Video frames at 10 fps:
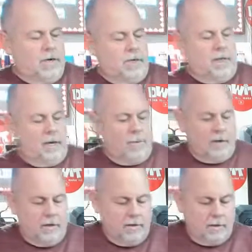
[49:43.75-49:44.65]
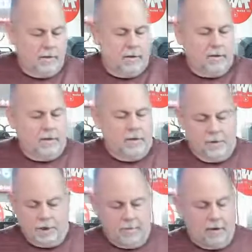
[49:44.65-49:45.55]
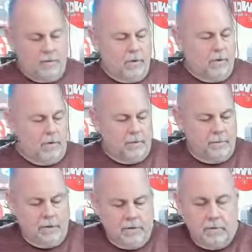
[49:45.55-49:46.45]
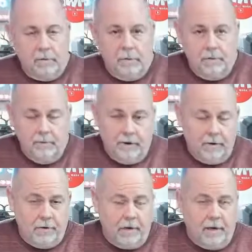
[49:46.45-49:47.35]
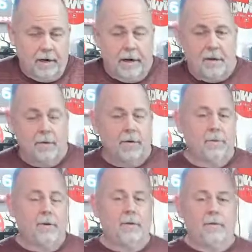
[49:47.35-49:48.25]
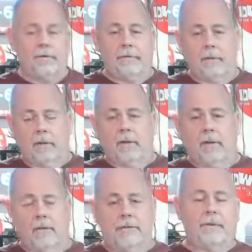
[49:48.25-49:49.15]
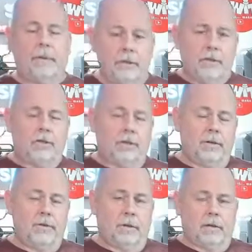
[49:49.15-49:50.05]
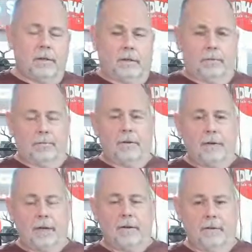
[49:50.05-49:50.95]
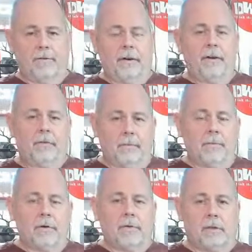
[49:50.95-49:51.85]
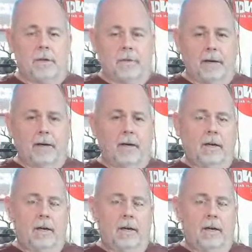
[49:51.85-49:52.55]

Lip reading: I just came on to share my woes about recording an hour's worth of footage to do a put together a video to post on my